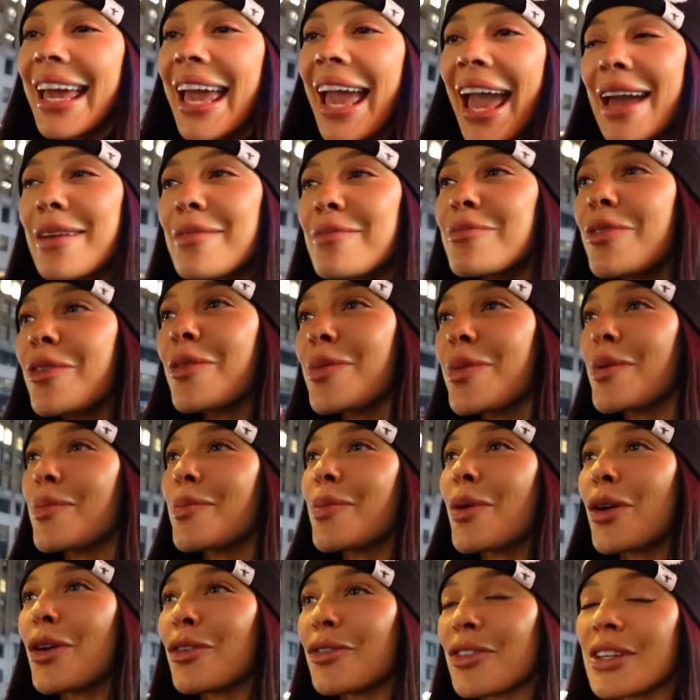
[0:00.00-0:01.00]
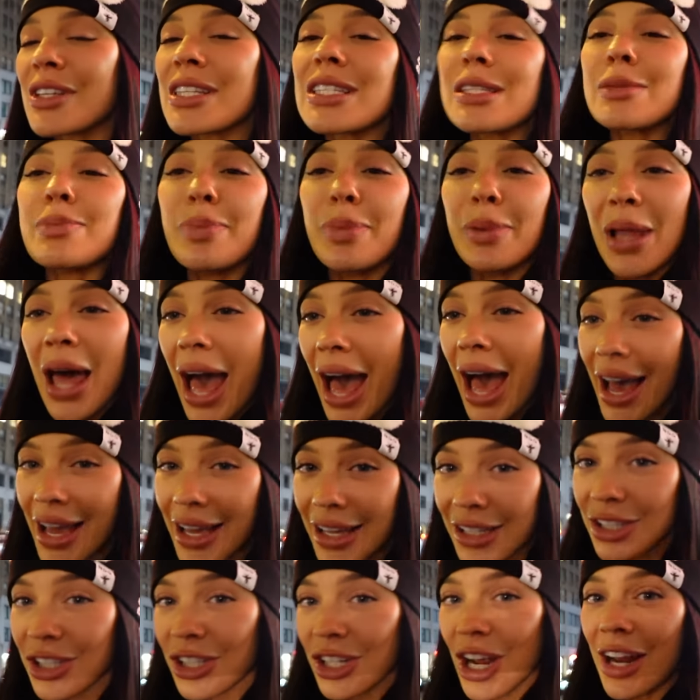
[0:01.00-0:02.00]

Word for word: came from the movie Splash.